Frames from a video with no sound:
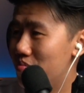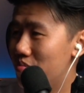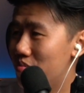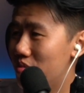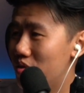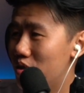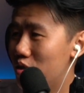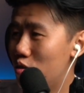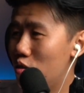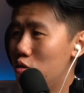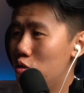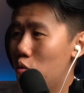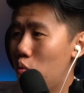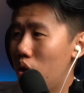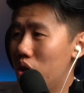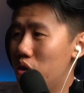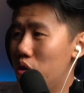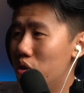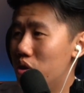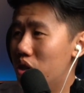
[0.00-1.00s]
So you
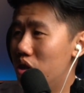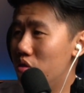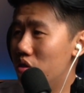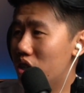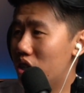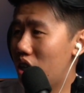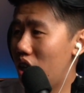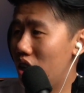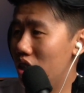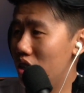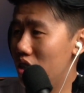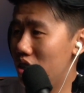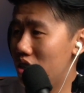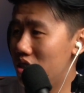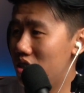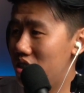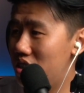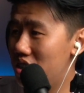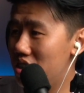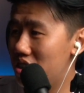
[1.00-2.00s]
wanted to give it color
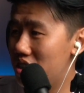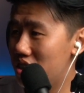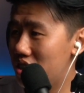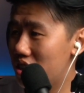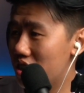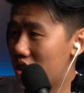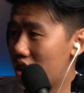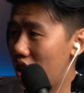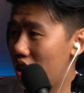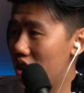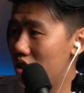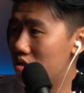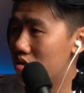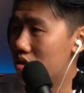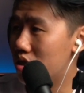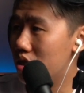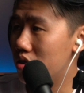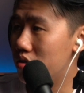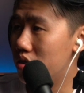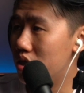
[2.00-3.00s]
and this is the color you
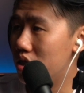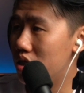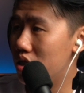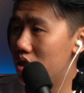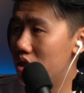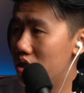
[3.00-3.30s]
gave it.